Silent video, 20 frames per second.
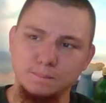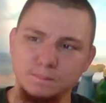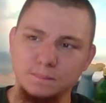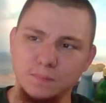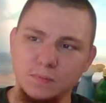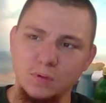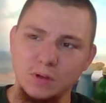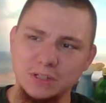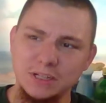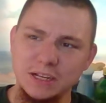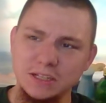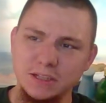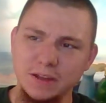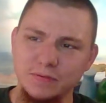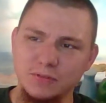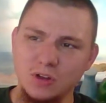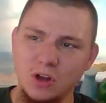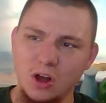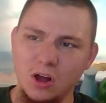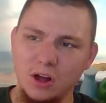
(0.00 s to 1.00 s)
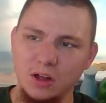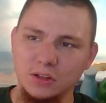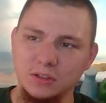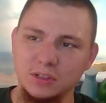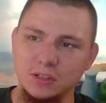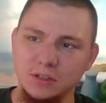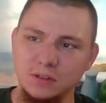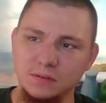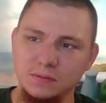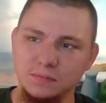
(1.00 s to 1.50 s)
What's that stuff called?
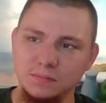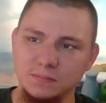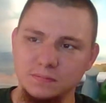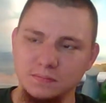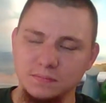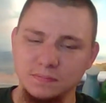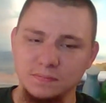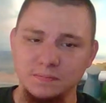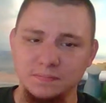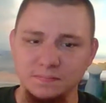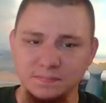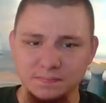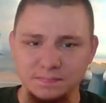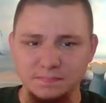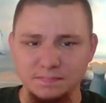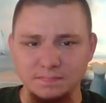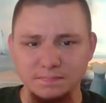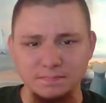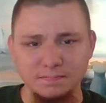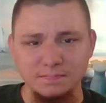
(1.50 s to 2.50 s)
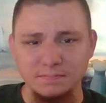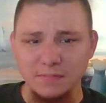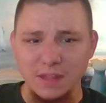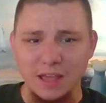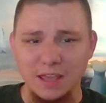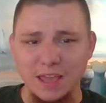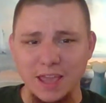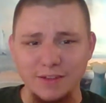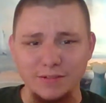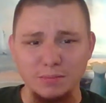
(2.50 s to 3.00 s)

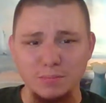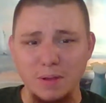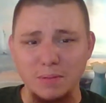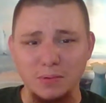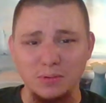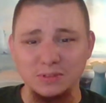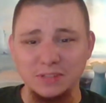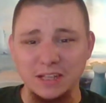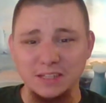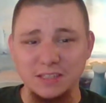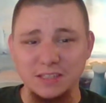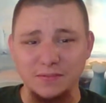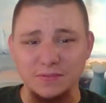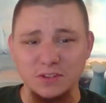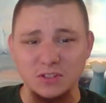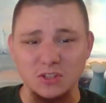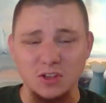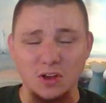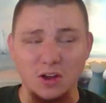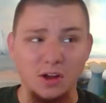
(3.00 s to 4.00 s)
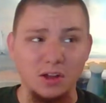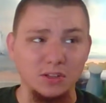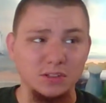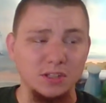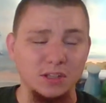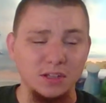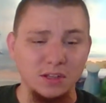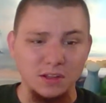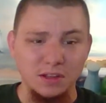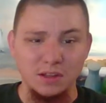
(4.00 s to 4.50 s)
I can't remember what that stuff is called.
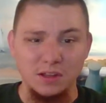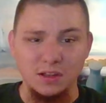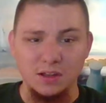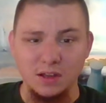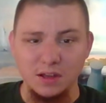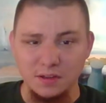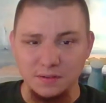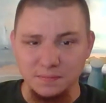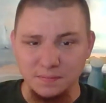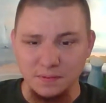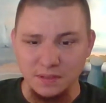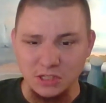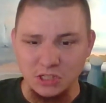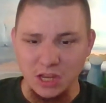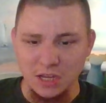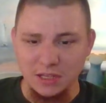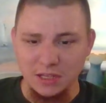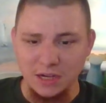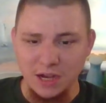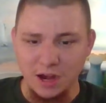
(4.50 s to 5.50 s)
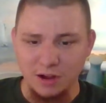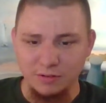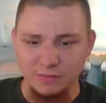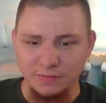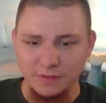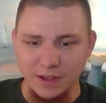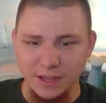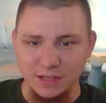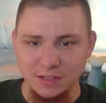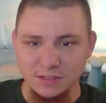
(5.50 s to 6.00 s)
Let's check it out real
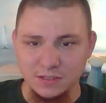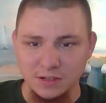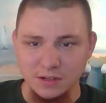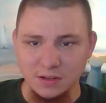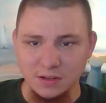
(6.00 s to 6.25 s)
fast.